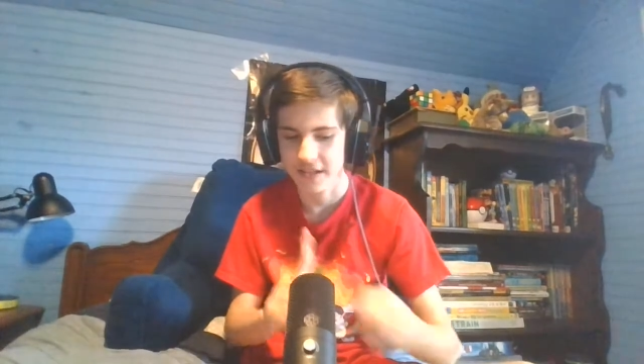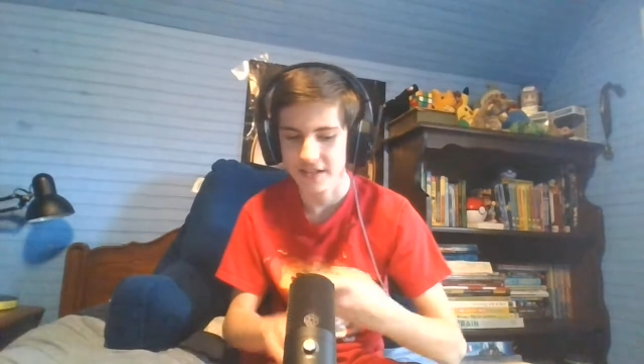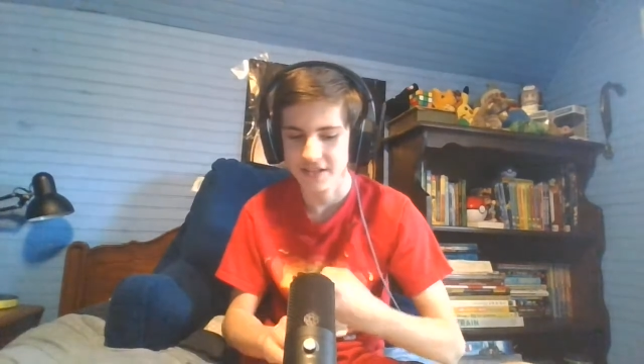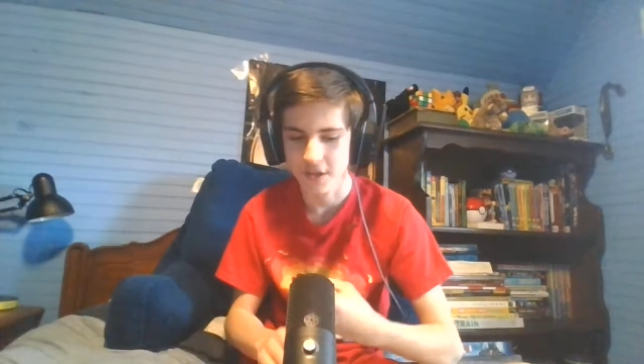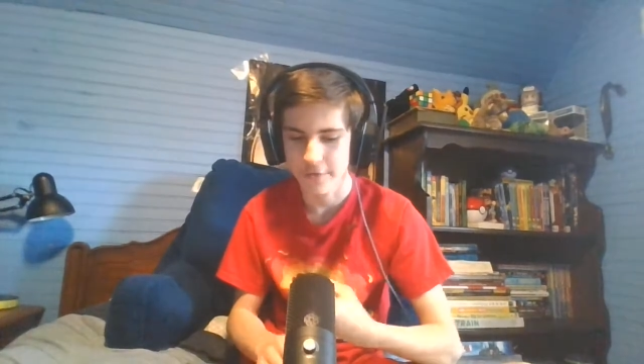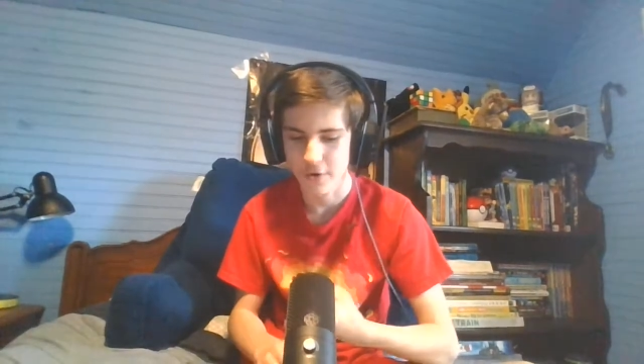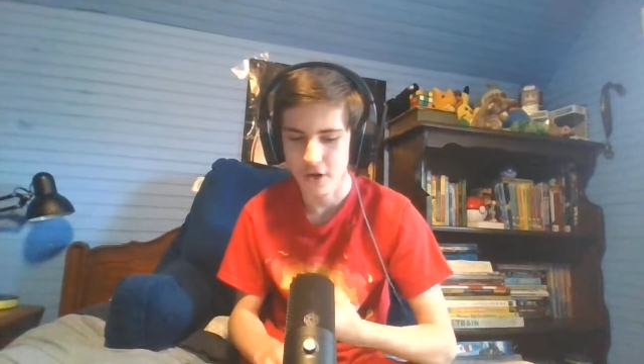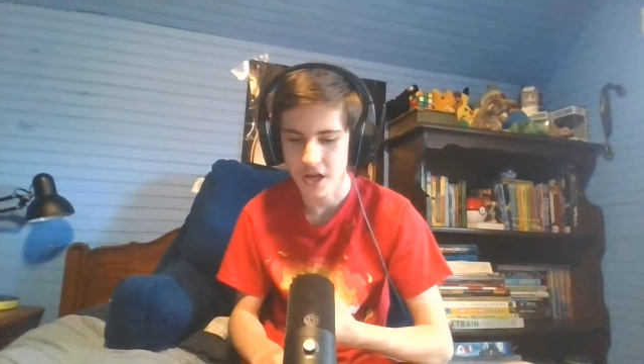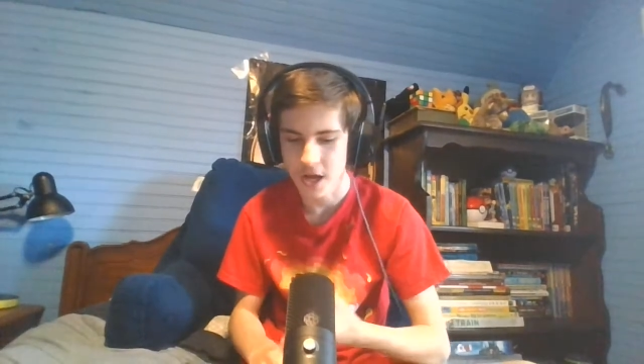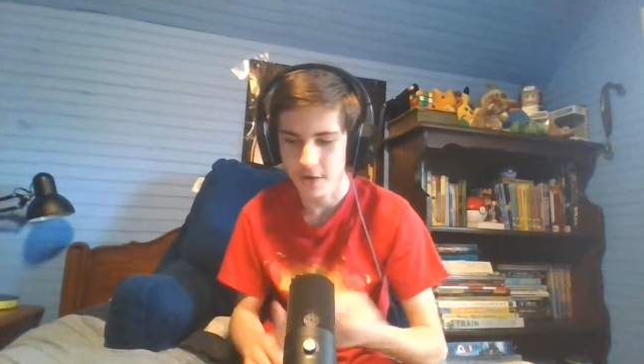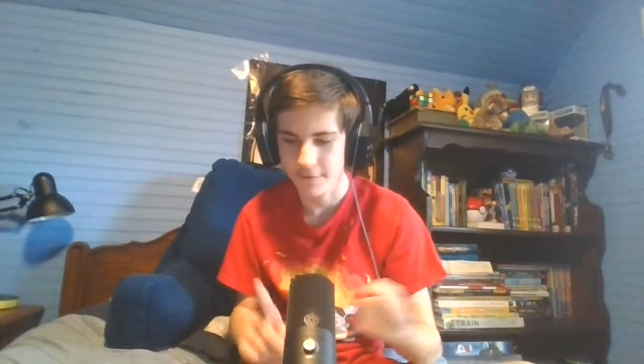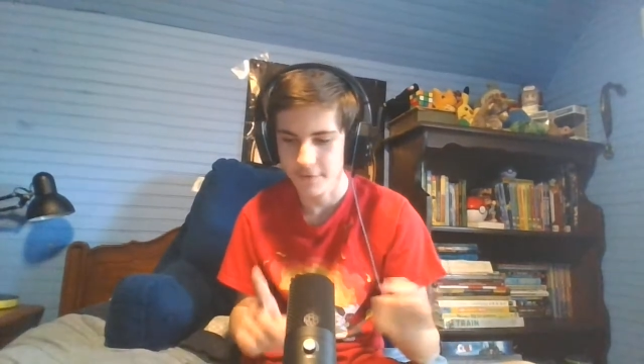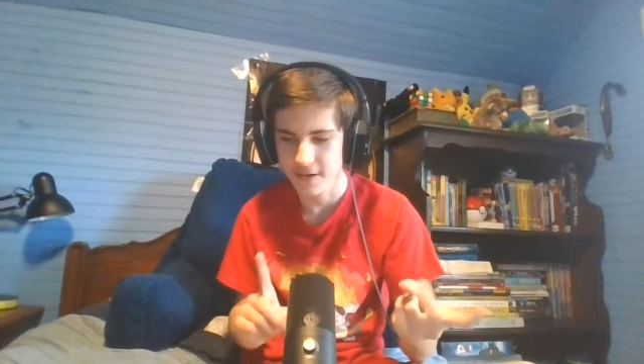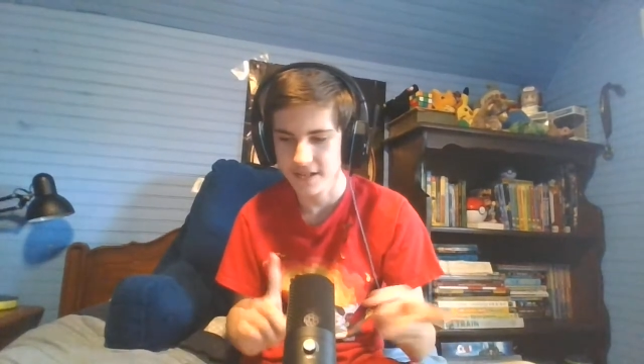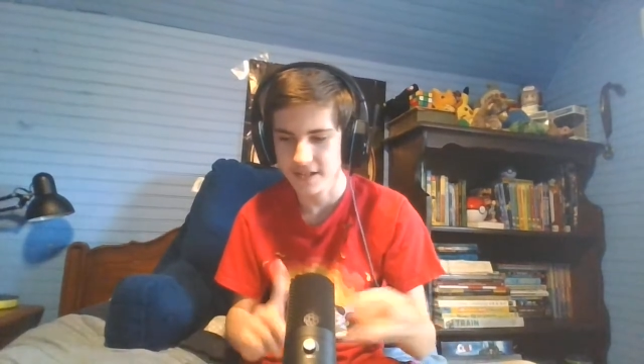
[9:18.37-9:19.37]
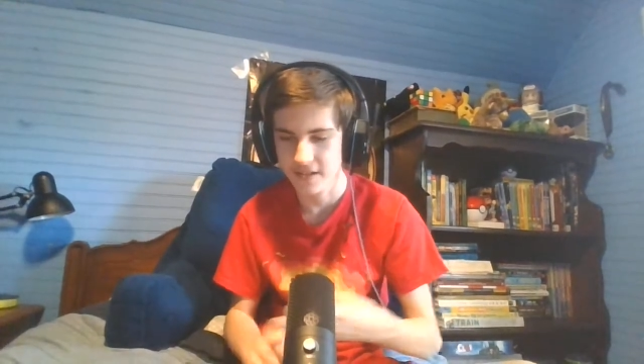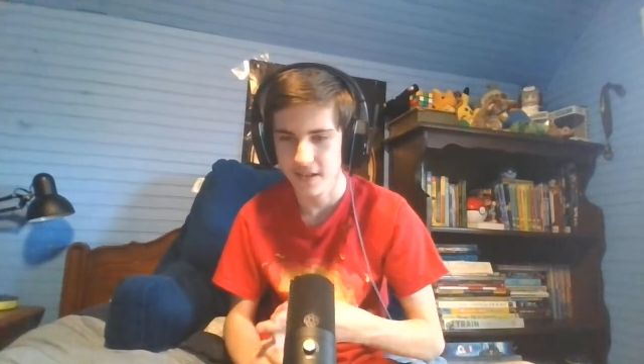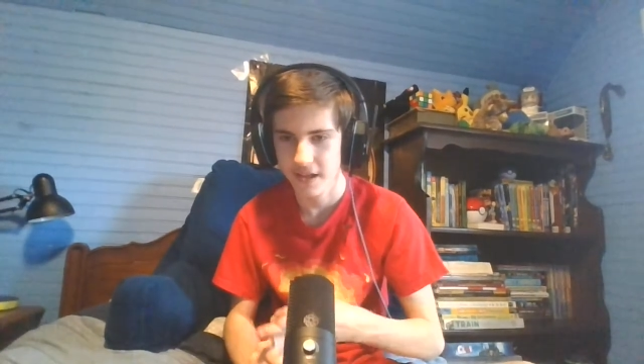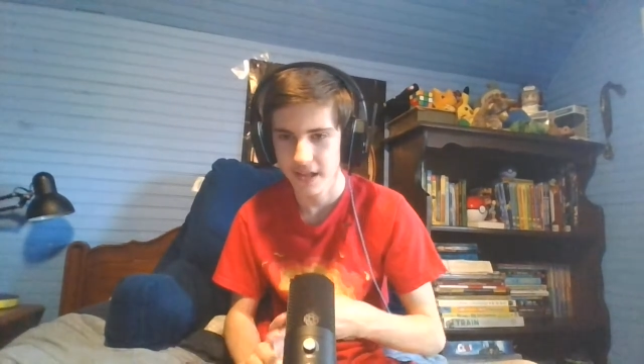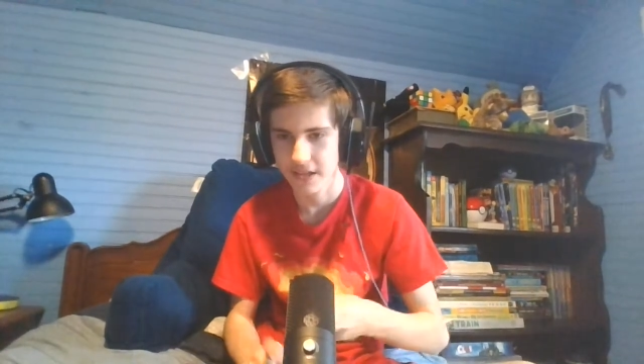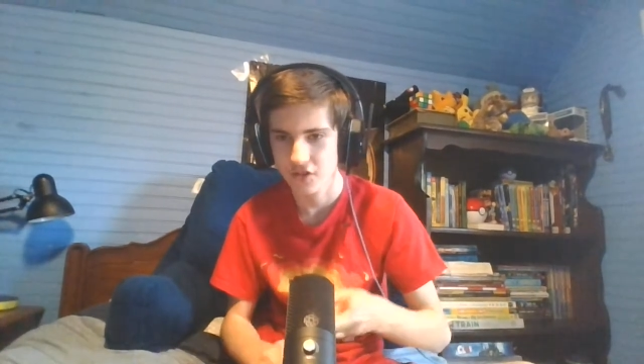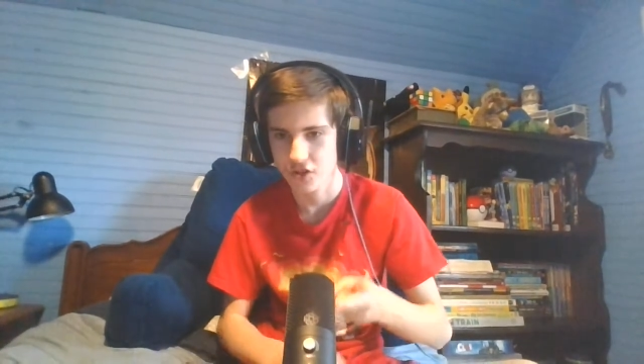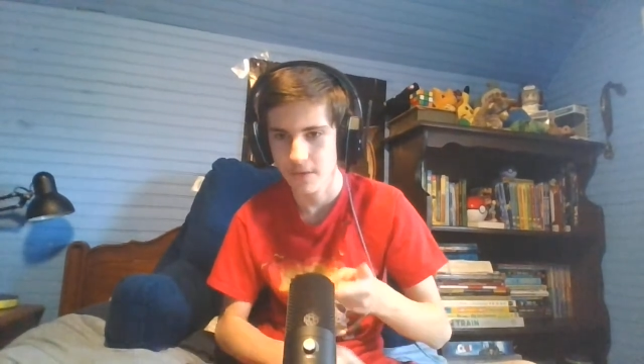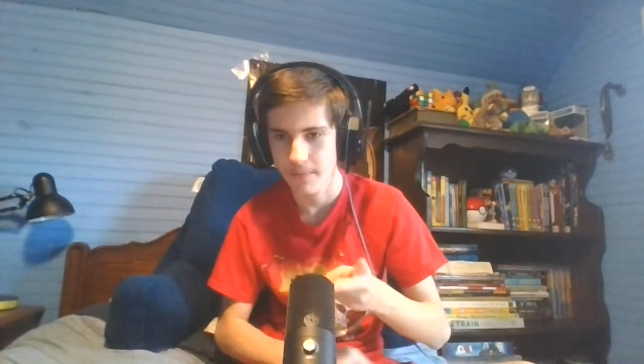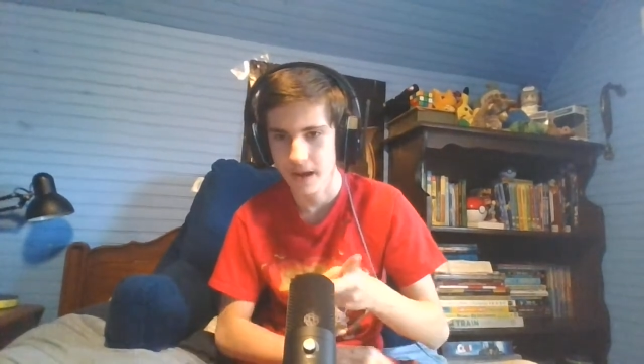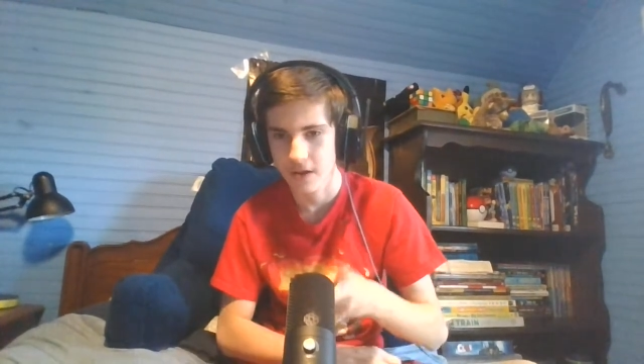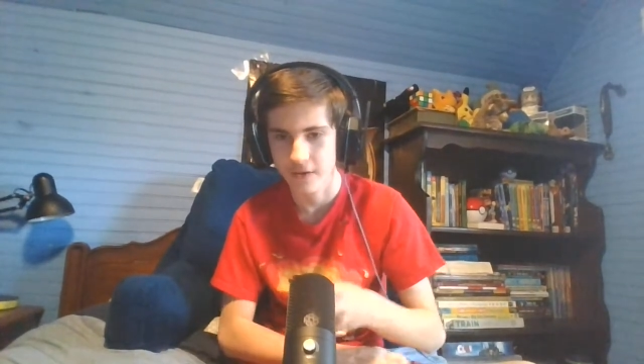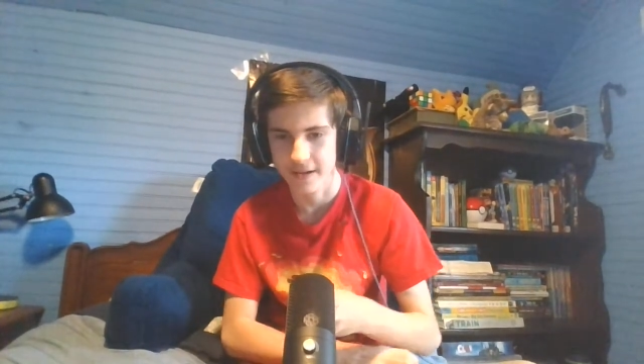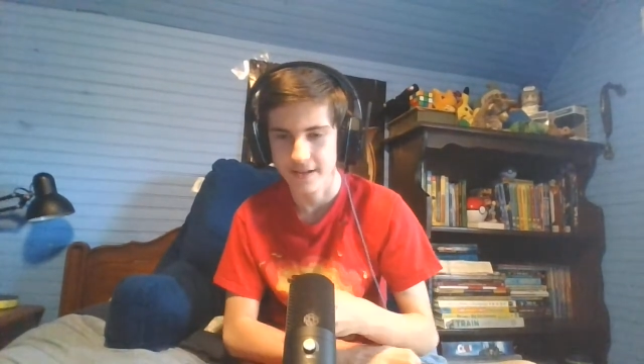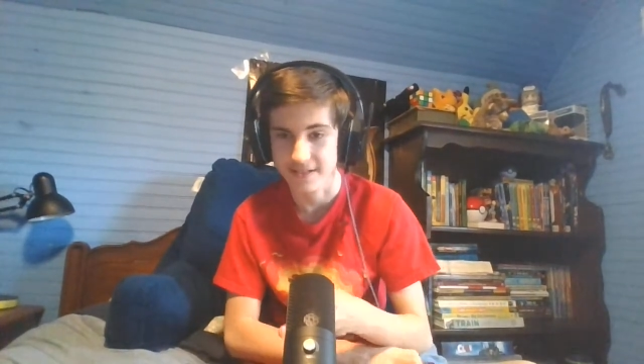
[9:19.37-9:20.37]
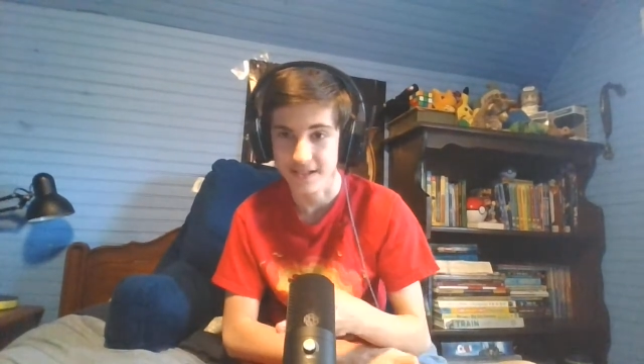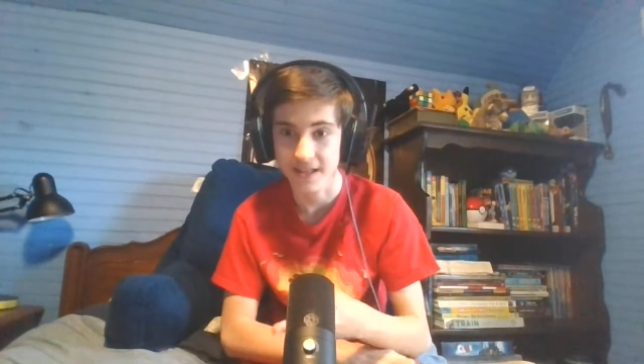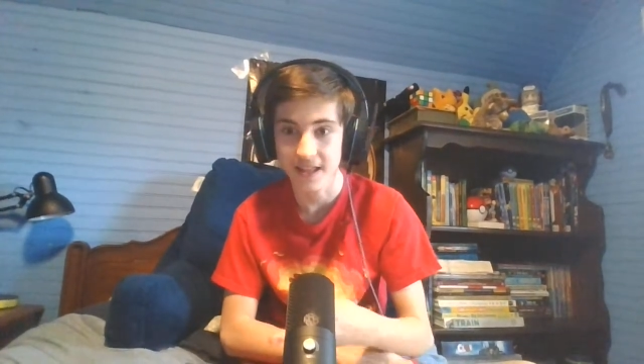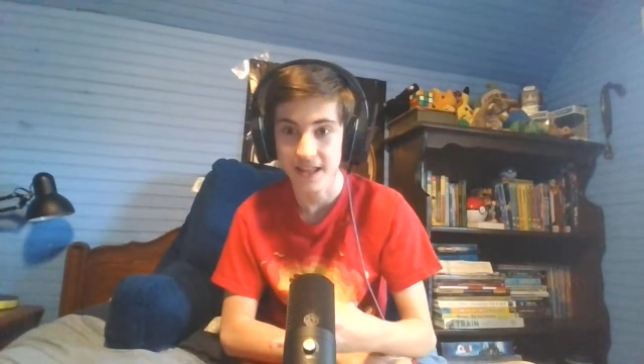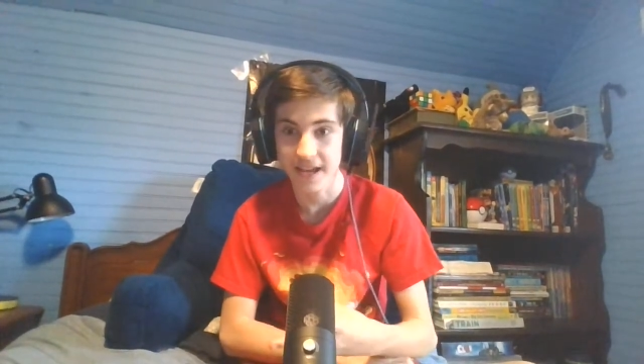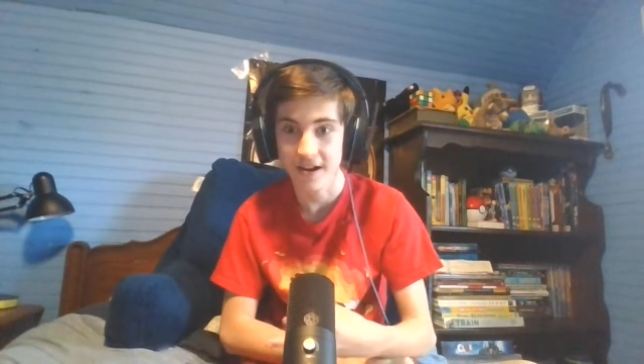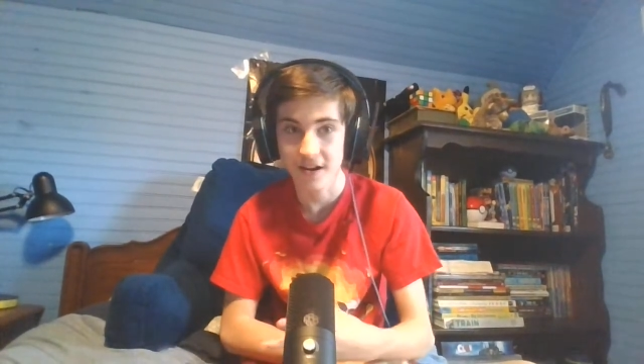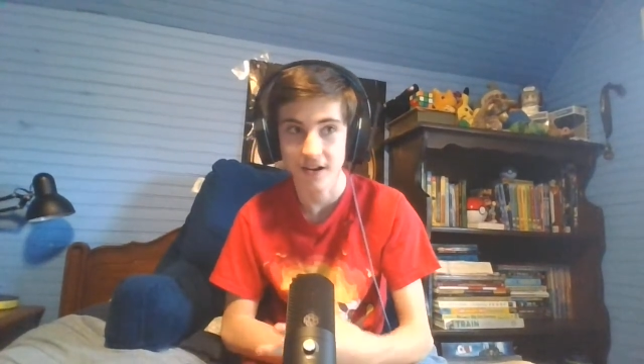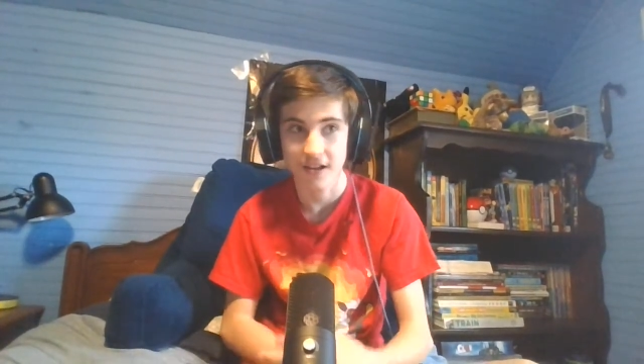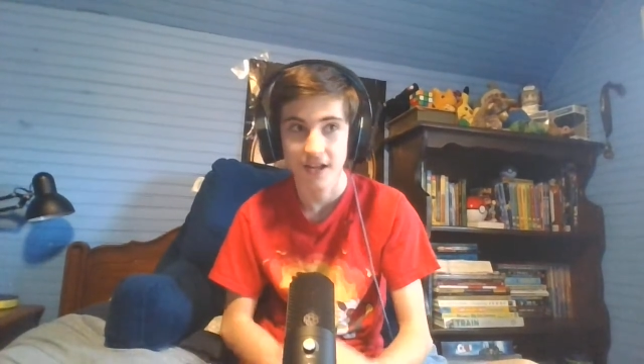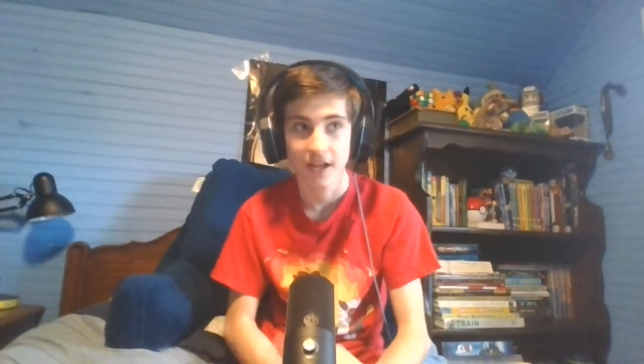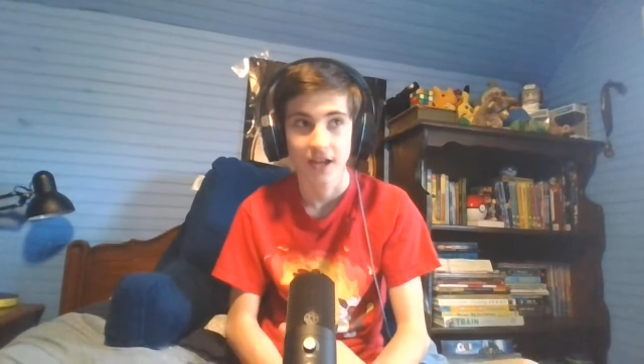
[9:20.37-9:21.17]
the Silver Conference and, like, the gym battle against Claire.